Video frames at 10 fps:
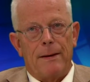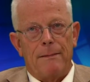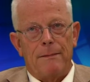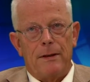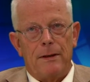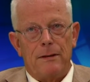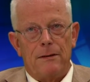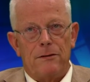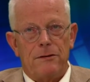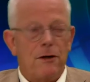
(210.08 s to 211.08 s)
the
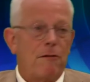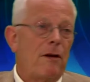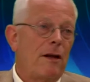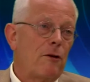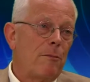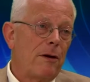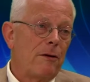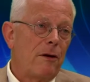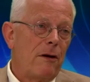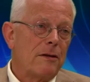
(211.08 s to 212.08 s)
Journal of Clinical
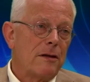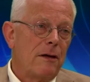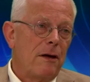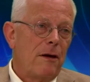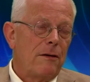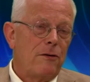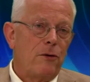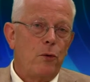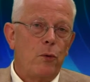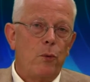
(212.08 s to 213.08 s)
Periodontology,
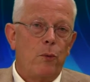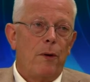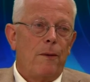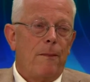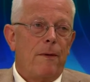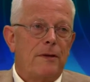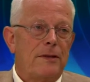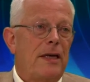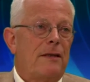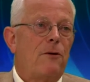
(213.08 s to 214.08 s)
to
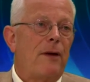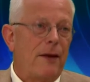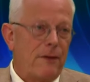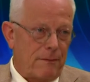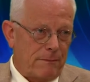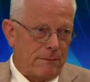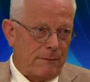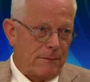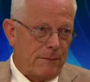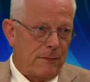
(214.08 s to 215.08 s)
sit together
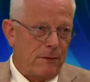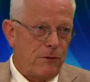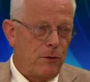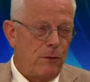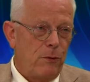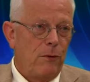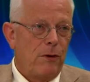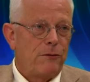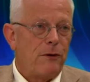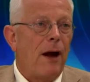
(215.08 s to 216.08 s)
to
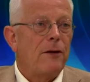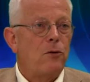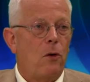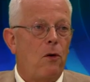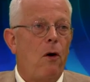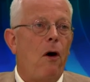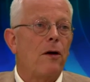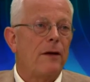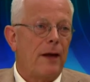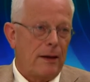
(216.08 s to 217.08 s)
try to
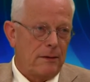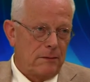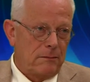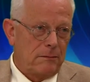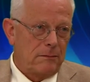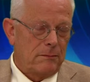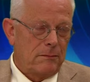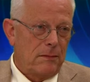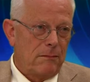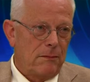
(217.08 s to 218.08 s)
coordinate
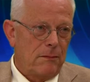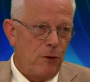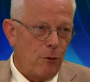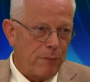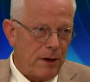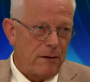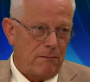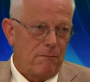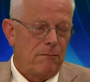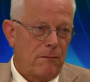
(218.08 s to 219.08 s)

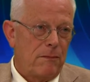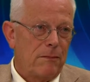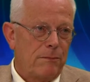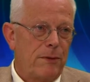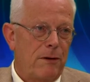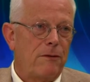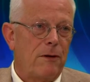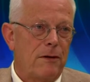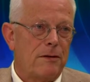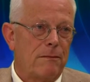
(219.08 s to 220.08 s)
European
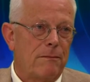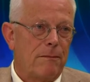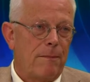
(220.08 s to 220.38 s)
periodontology.